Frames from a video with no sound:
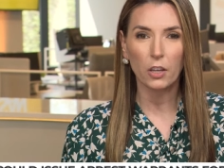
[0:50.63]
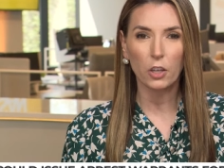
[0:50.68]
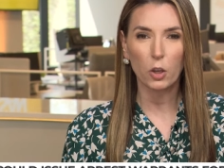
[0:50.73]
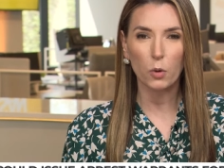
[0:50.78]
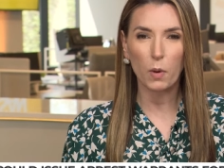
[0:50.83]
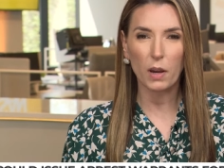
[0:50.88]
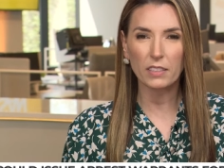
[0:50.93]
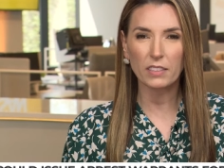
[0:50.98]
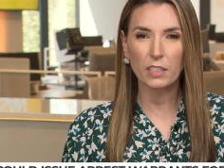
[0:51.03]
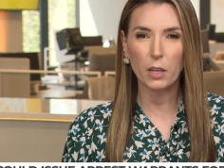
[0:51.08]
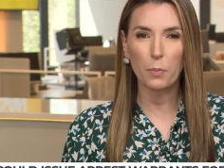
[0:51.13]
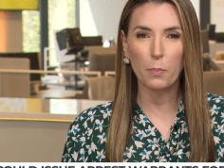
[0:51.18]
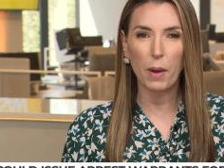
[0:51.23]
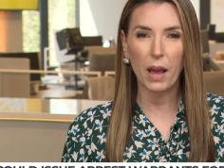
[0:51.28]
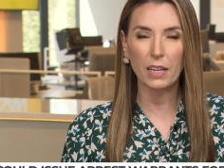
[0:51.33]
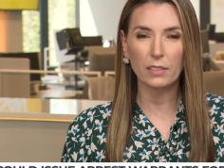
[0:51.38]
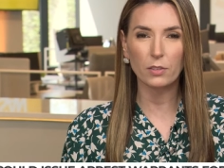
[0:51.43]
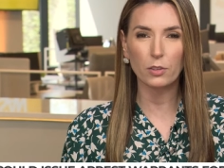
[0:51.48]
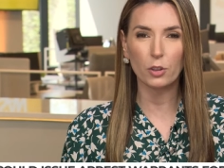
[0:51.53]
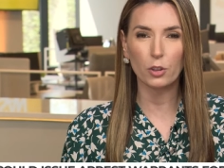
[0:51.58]
U.S.
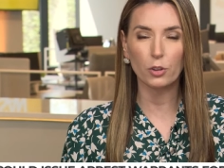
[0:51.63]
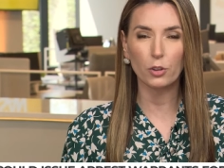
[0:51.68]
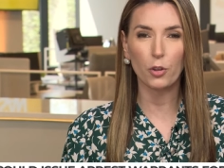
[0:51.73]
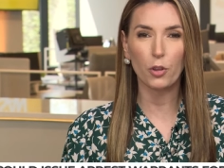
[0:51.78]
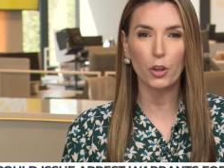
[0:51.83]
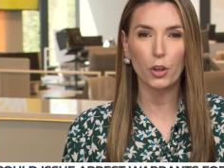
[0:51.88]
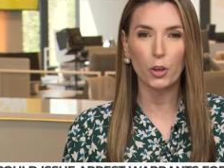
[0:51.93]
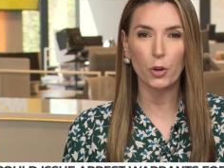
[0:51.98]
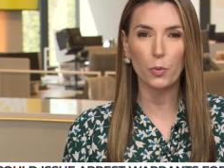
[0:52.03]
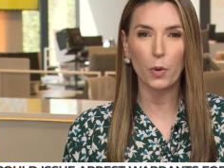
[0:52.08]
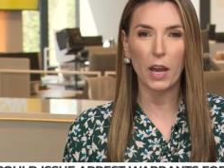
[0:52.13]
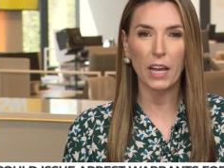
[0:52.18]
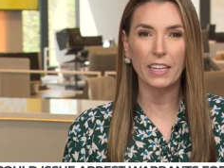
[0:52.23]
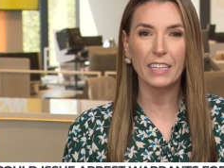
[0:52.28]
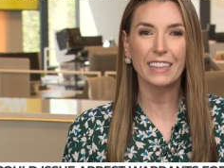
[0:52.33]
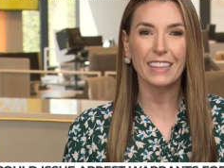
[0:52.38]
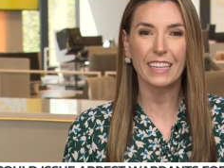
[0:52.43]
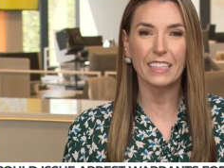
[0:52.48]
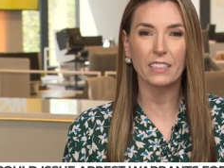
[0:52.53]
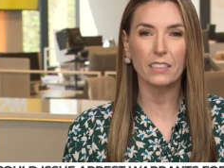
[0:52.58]
Ambassador to the
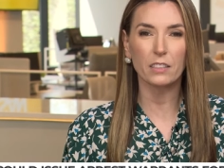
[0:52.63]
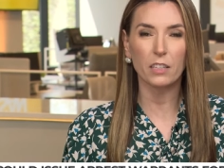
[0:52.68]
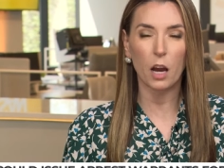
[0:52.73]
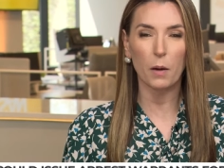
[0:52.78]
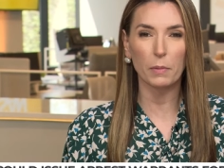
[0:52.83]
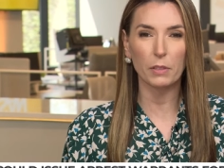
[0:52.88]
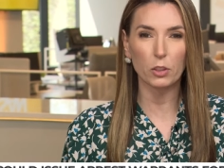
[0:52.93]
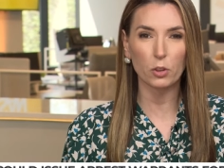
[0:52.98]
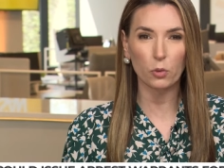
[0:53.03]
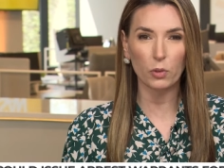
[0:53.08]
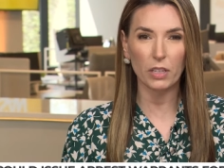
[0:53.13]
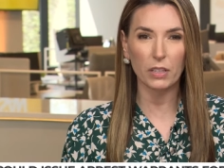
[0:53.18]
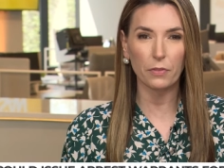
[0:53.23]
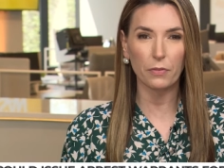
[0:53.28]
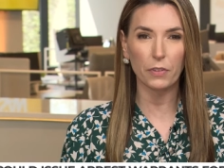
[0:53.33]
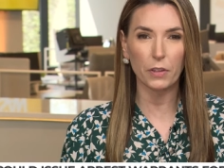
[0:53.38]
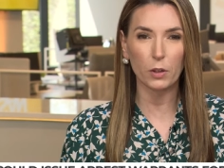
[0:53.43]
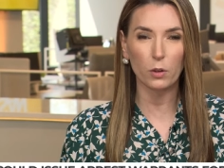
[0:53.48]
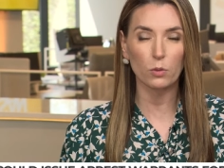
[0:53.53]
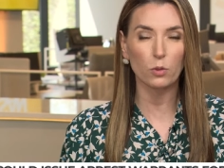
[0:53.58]
UN Linda Thomas
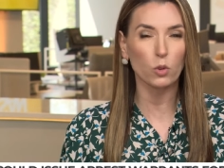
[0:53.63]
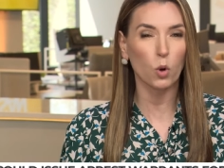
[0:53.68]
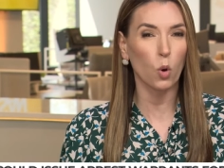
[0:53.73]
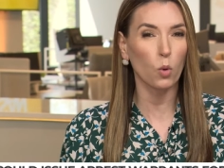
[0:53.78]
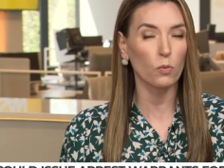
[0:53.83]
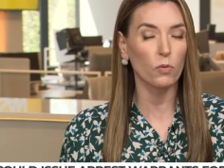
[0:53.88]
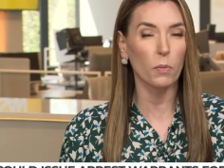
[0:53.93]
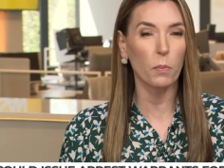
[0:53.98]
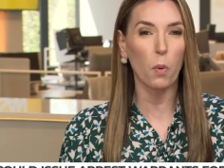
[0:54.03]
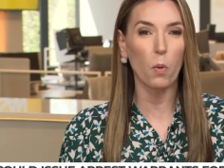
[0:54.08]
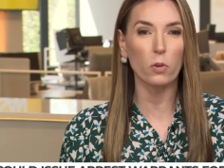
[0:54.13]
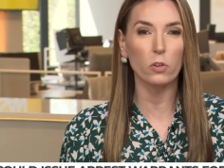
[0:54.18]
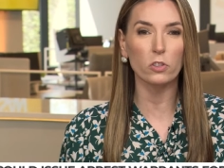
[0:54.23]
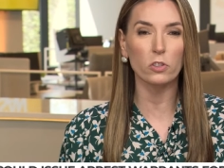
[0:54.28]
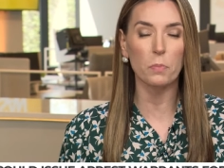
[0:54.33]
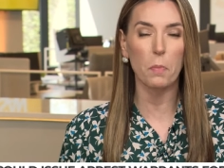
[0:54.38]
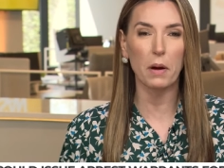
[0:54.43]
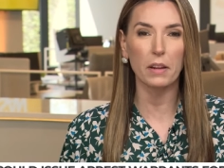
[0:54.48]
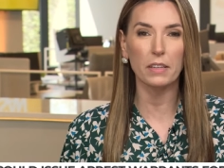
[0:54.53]
Greenfield told reporters